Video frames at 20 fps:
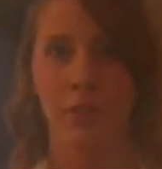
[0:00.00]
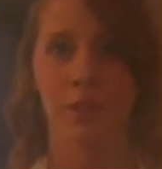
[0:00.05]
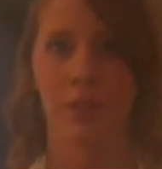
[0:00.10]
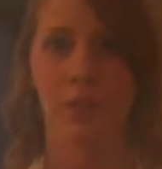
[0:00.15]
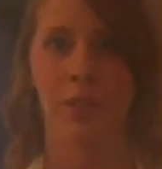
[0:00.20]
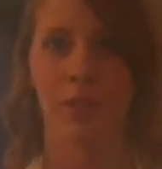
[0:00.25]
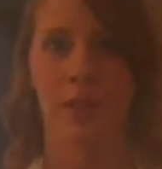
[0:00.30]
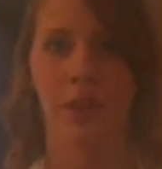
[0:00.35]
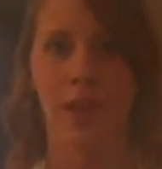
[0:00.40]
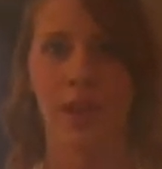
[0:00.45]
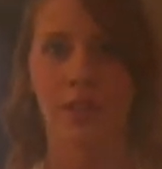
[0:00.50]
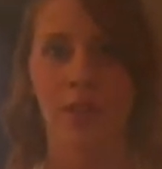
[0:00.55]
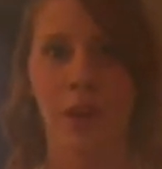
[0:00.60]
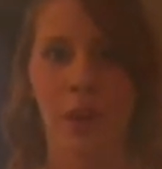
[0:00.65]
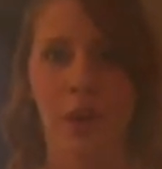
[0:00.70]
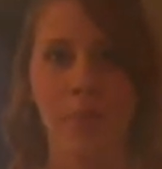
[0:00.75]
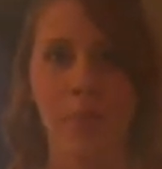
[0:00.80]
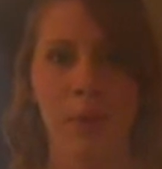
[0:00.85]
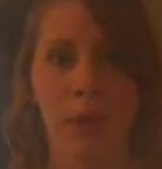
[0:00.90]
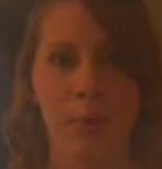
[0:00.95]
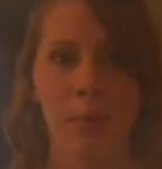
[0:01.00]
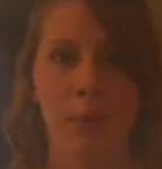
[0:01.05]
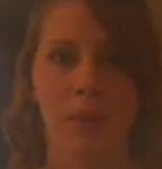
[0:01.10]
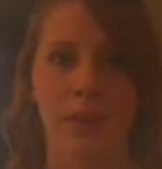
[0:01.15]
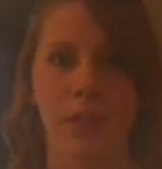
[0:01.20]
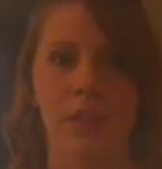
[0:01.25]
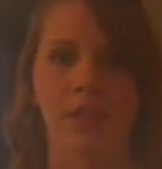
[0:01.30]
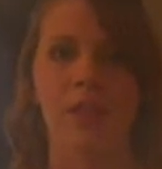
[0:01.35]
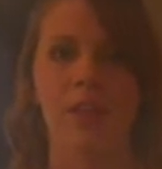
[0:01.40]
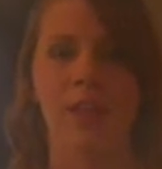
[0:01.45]
devotion, as hard a
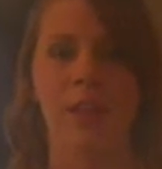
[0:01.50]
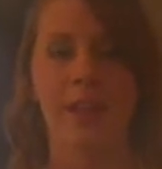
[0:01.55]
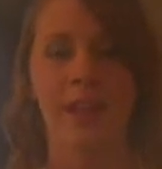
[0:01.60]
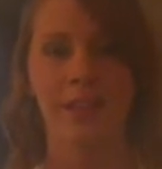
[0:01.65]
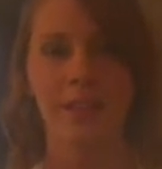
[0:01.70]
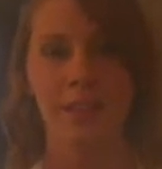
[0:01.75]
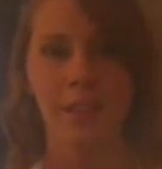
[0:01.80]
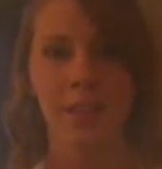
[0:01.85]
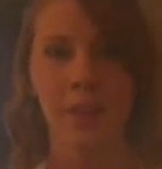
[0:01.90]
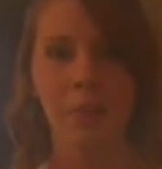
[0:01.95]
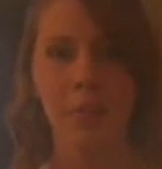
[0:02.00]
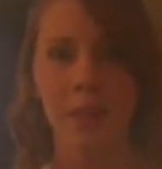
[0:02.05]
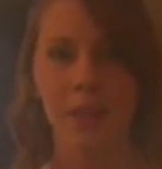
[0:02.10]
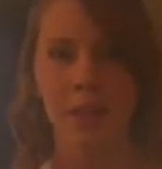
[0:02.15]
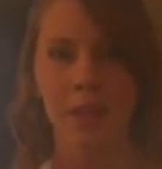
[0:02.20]
preparation as any